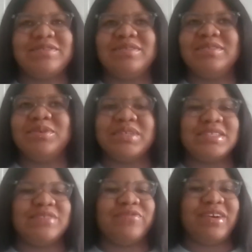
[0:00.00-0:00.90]
though it
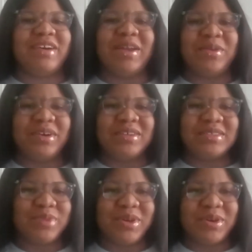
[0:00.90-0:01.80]
is very annoying
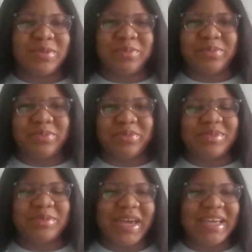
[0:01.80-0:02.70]
to wake up
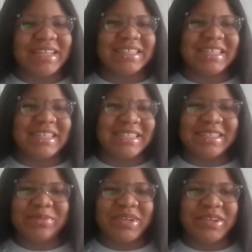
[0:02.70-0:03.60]
by 8:30
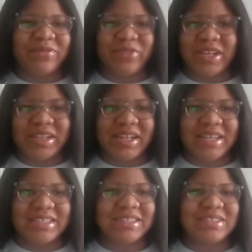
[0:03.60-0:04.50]
in the morning for a
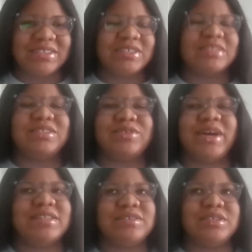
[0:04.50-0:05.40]
class, just
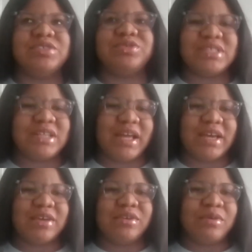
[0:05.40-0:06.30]
try to just treat it
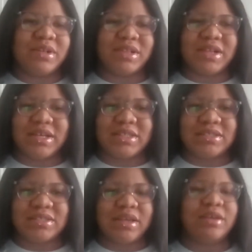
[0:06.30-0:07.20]
like a normal
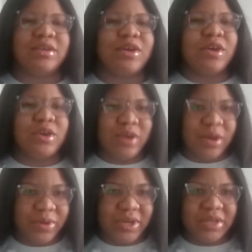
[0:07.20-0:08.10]
class, like you
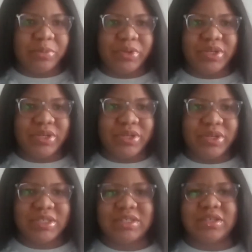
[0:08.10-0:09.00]
are going in
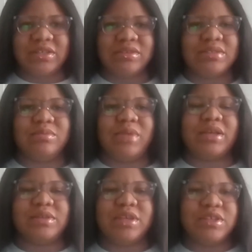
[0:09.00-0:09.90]
person, like
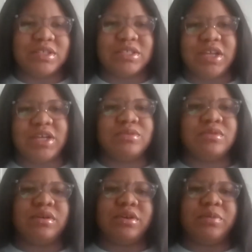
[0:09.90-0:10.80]
in your schedule
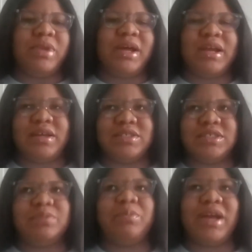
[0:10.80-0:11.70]
or your planner,
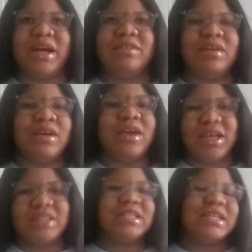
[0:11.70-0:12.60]
just plan
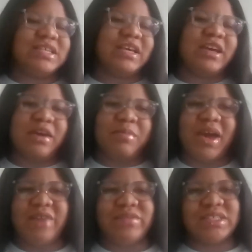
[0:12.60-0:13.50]
8:30 a.m. I
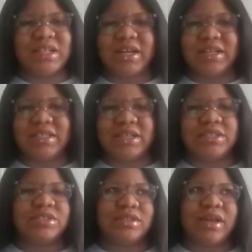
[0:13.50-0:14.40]
have this class, and
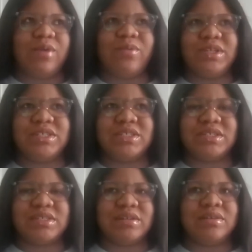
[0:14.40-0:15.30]
just like watch
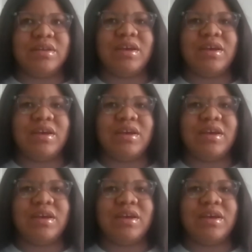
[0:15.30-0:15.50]
it, and